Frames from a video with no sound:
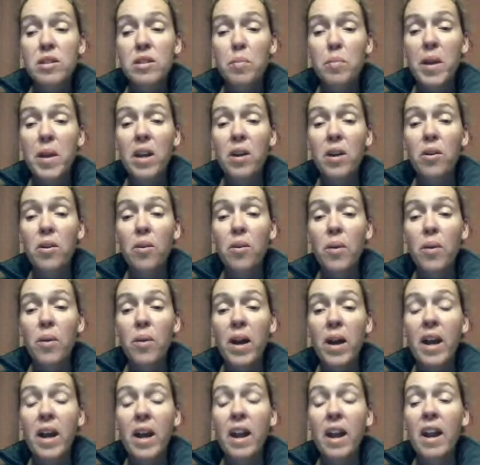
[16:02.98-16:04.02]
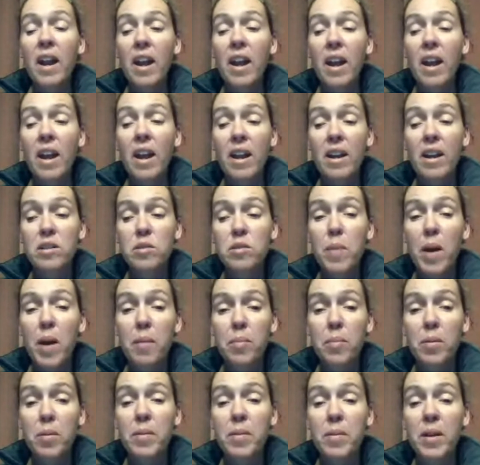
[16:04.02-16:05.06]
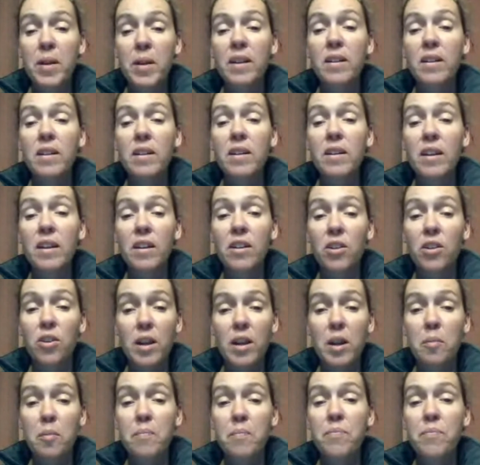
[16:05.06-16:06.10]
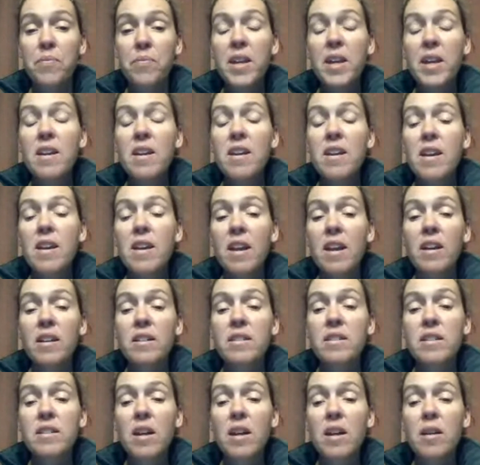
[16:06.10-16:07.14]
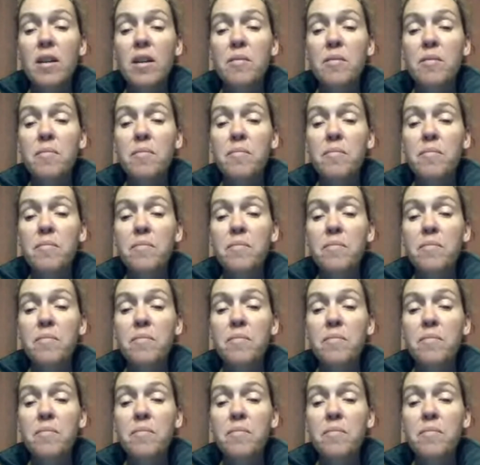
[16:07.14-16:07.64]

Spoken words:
uses the Pan-Away and peppermint in a cream, and